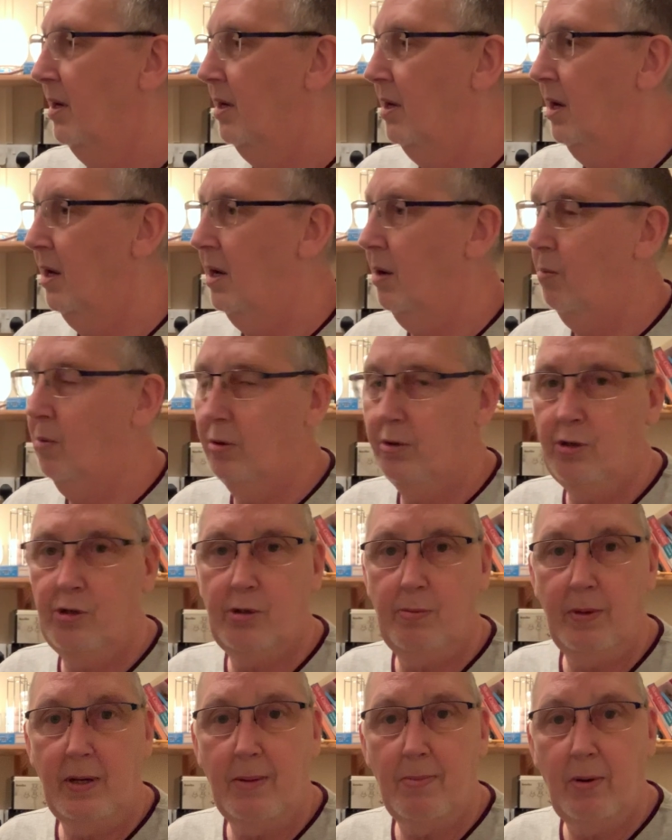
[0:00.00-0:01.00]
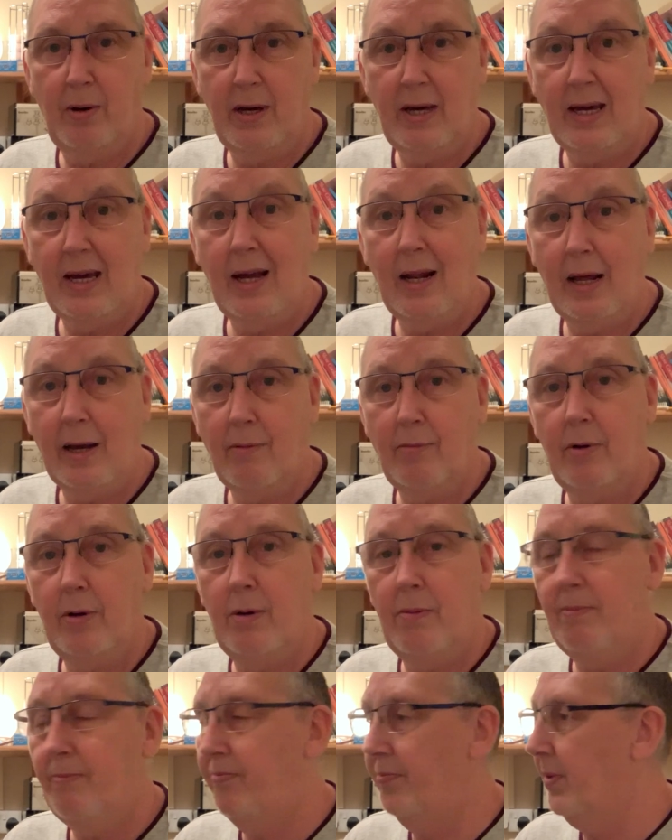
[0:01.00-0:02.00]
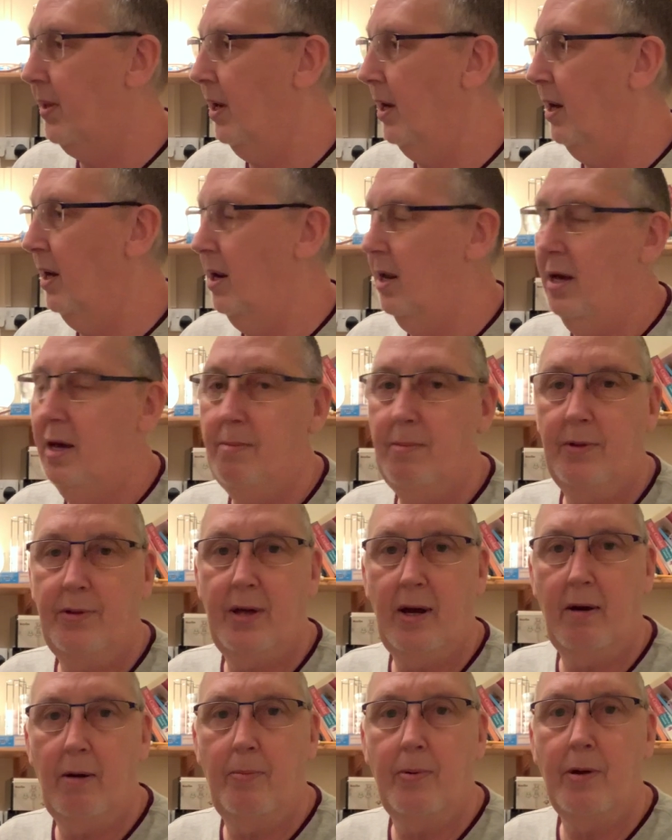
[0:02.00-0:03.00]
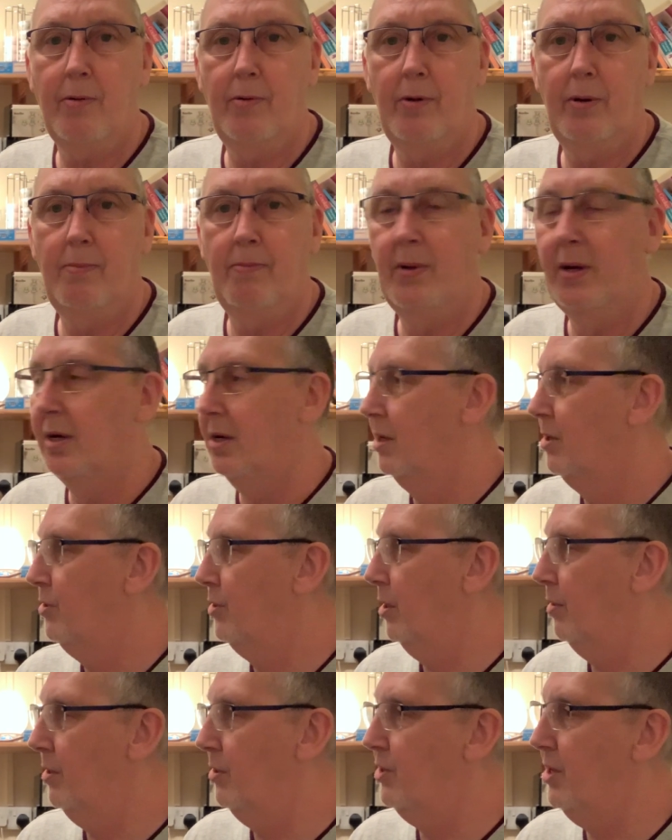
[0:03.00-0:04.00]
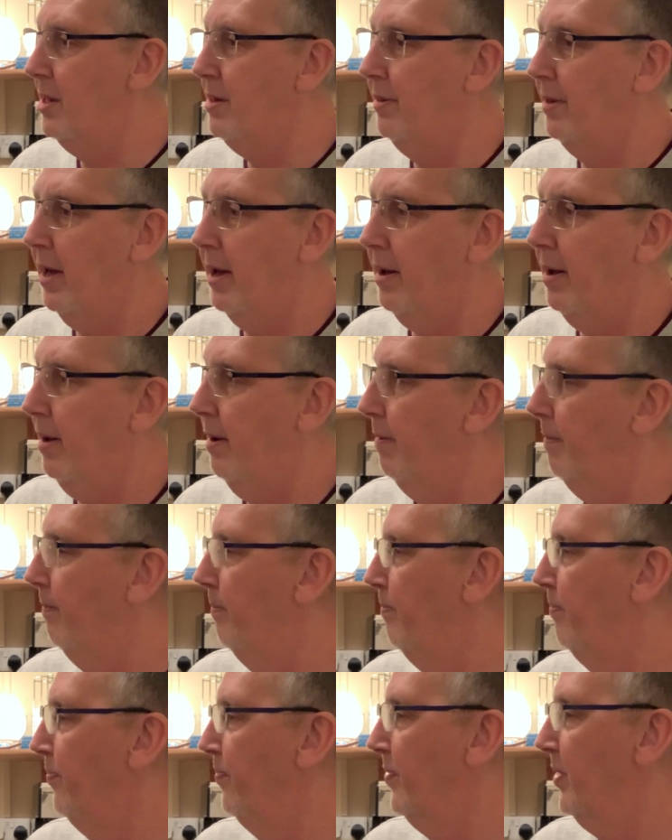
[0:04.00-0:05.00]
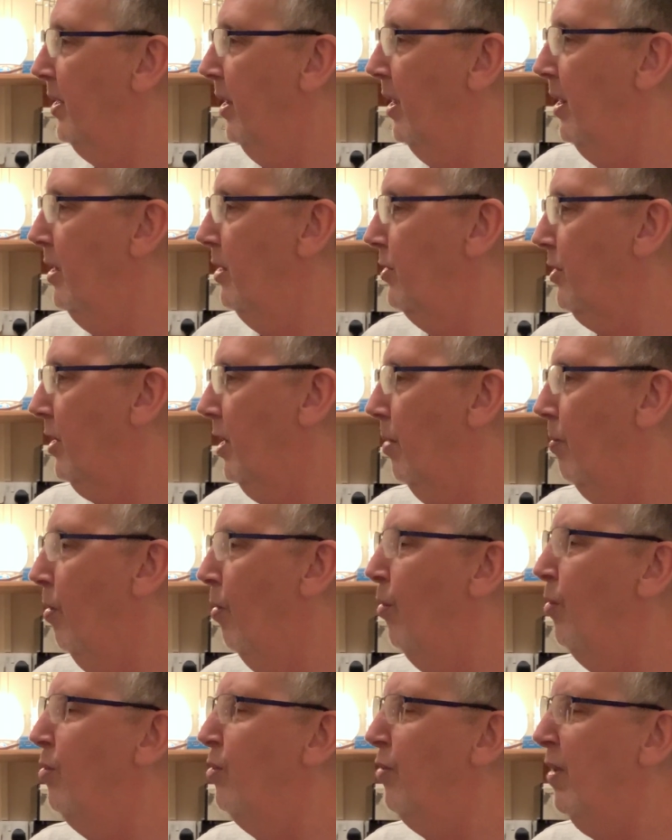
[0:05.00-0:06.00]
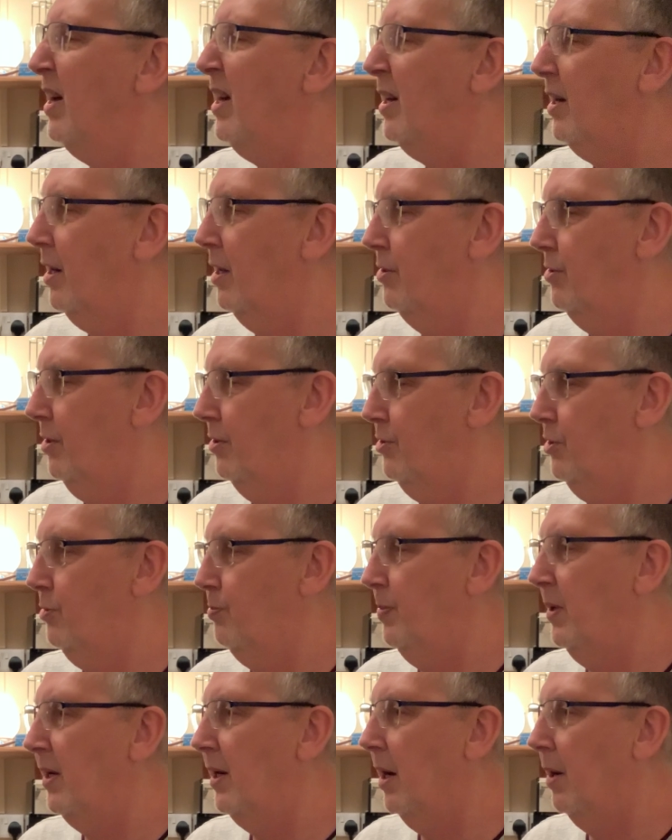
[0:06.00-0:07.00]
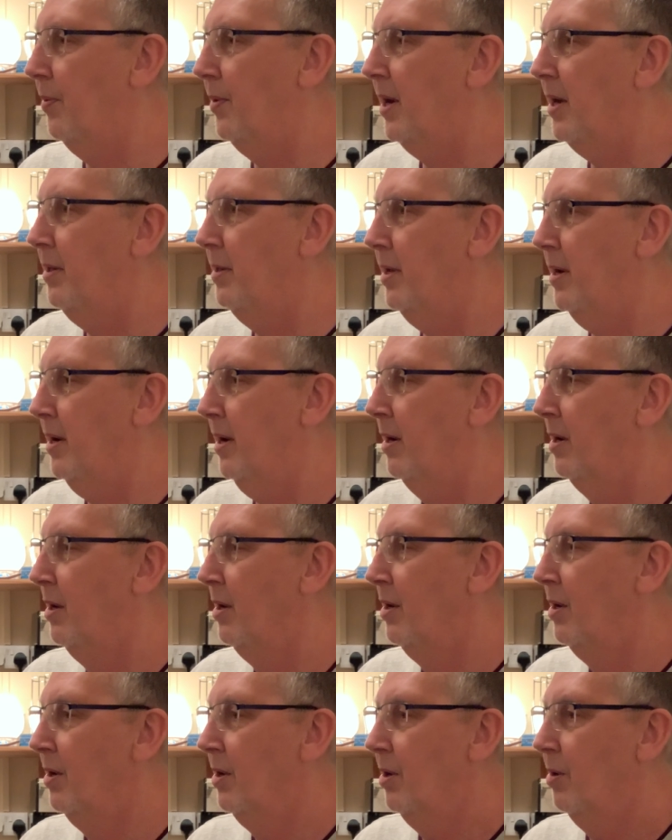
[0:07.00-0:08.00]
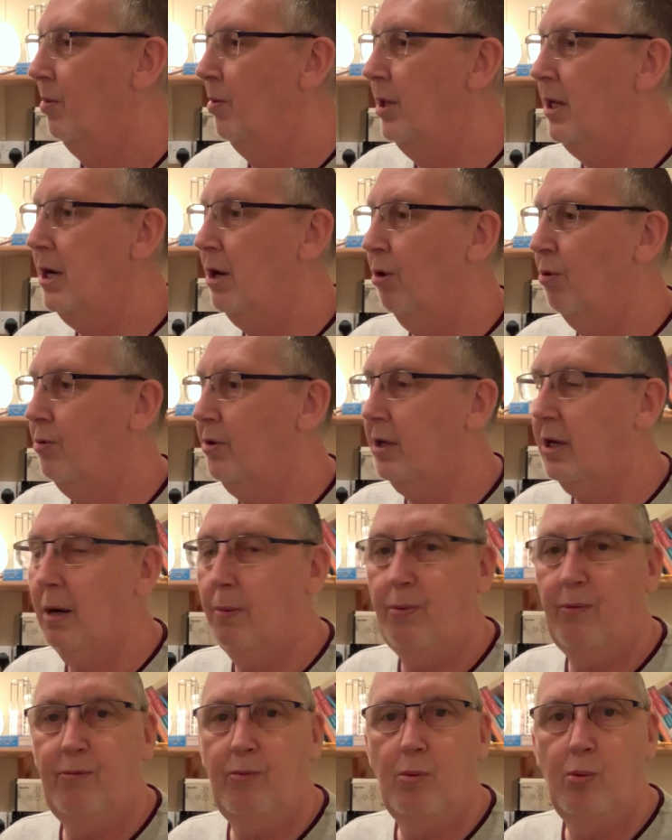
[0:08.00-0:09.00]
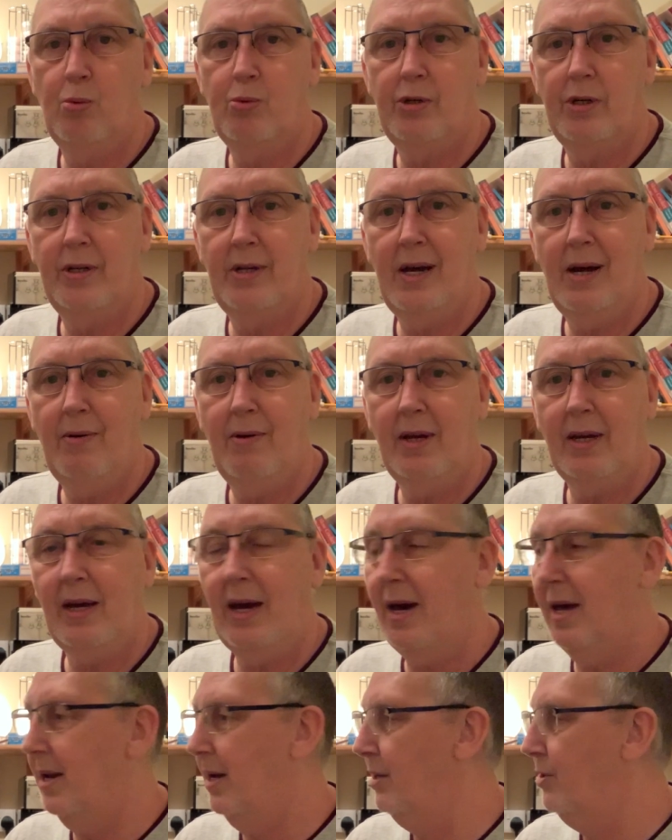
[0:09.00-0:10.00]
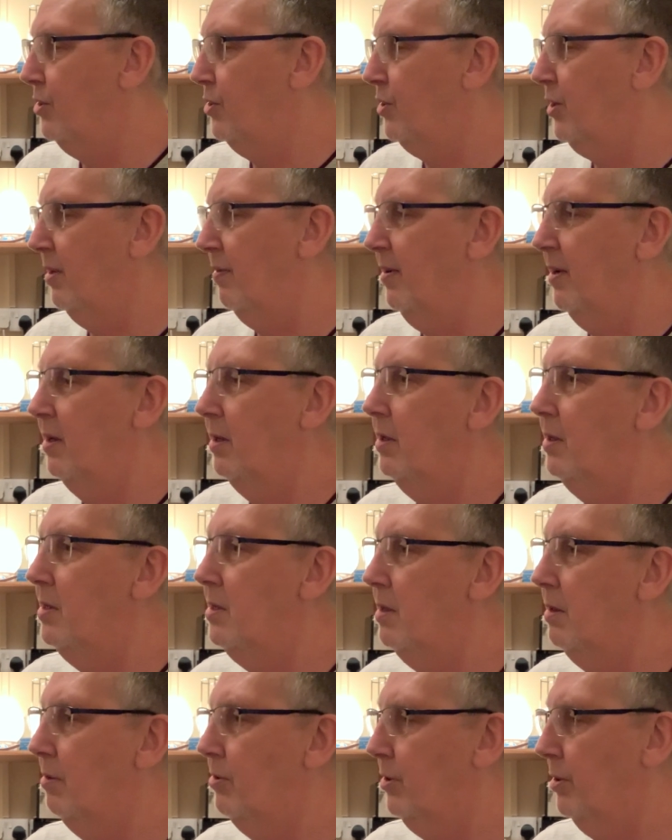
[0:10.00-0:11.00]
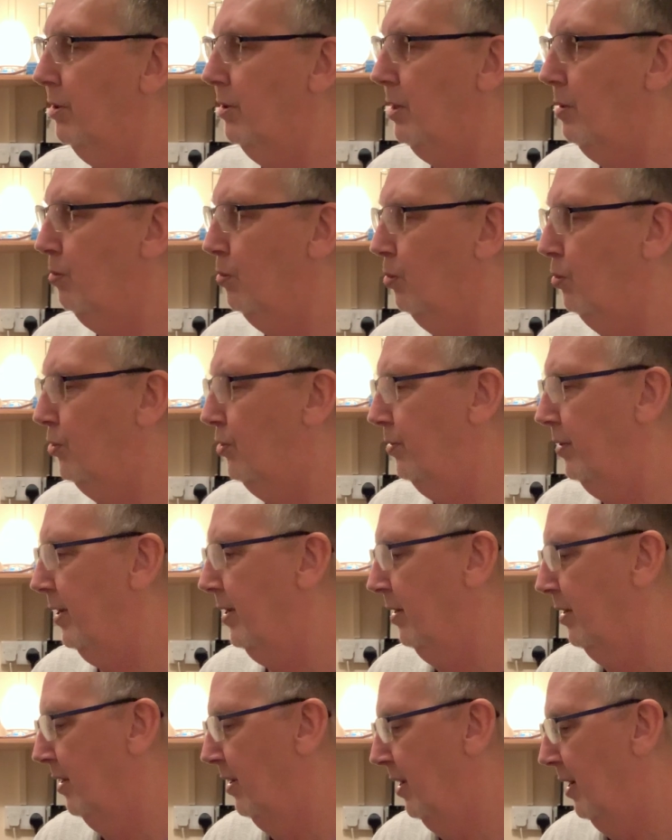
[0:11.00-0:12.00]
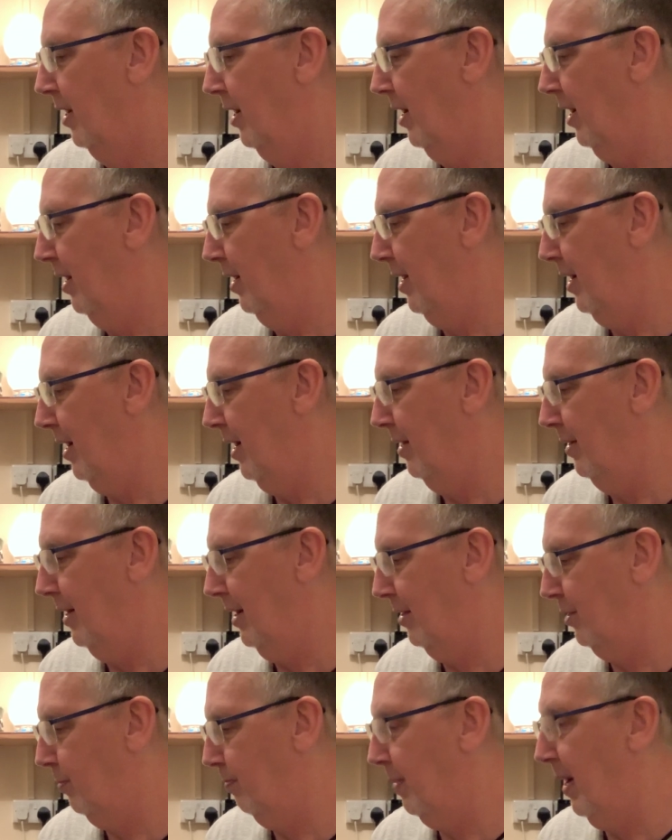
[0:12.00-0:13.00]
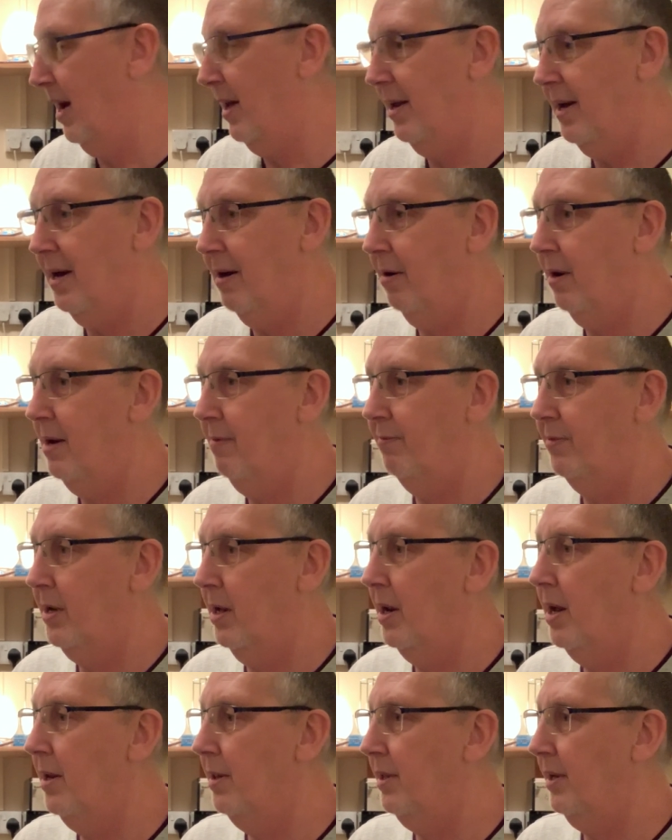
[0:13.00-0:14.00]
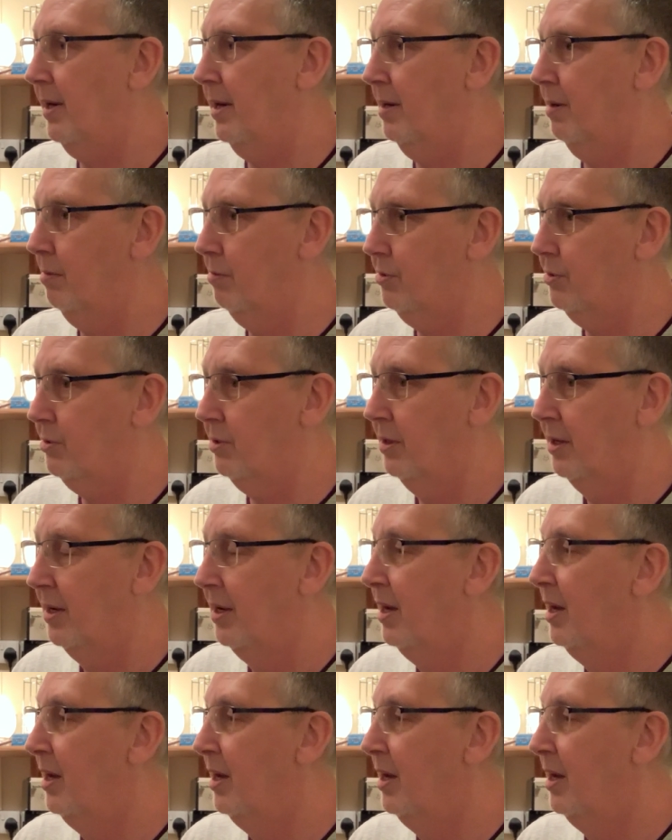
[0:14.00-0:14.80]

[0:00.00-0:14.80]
what used to be my healing room and a hypnotherapy room, so it's in there, and it's come on great guns. I've just been going in there with the old cup of water now and again, and just give it a little tiny watering, and that's about it. I haven't done anything else.